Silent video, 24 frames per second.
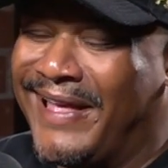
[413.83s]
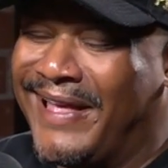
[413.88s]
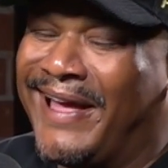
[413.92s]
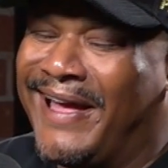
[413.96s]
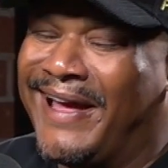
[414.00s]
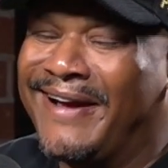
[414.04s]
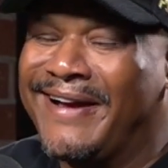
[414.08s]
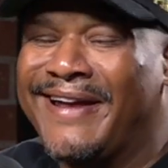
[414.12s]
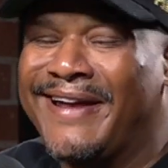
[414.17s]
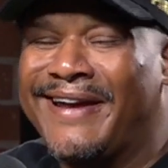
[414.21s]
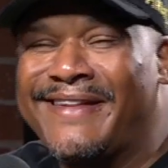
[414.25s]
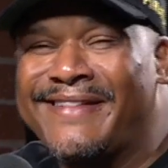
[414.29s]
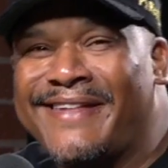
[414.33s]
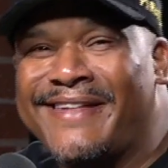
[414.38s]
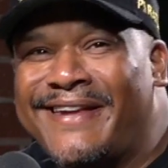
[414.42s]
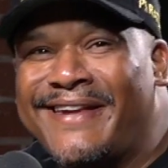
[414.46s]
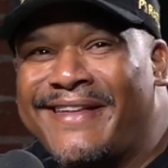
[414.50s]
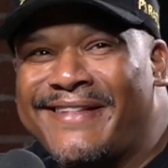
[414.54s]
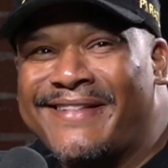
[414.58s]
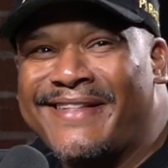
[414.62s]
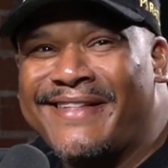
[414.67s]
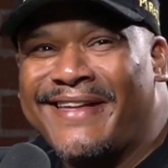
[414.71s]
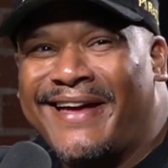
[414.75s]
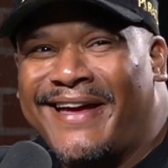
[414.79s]
how can I say
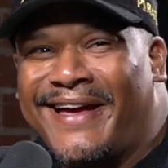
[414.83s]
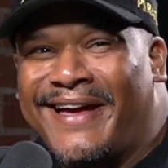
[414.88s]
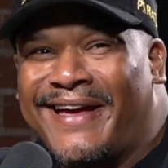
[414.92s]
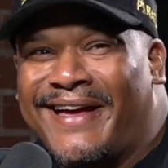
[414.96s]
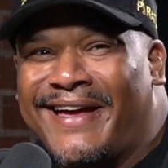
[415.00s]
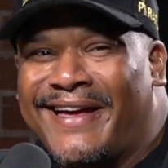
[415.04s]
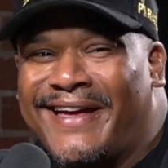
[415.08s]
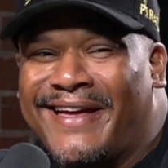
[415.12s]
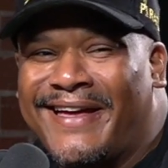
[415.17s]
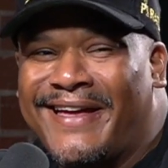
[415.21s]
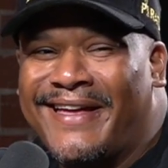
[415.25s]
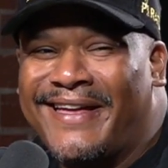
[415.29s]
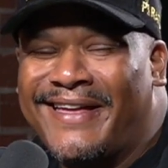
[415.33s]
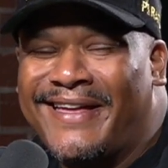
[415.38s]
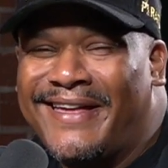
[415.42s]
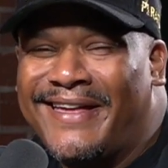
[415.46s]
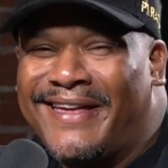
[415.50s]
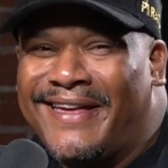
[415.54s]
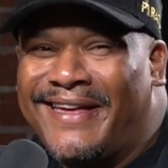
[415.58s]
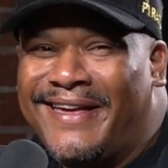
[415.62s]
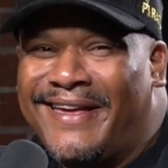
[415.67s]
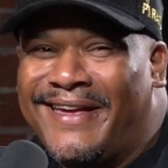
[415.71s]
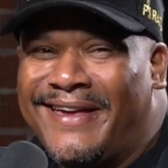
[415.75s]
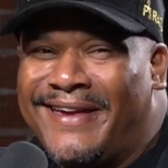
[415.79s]
this?
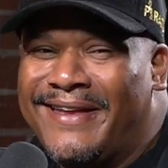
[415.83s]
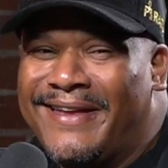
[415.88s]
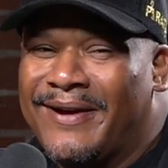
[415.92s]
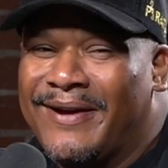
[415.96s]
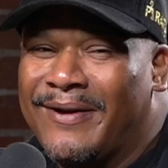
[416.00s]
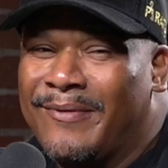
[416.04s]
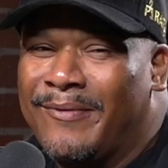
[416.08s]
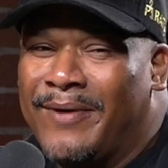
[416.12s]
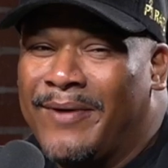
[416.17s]
You know,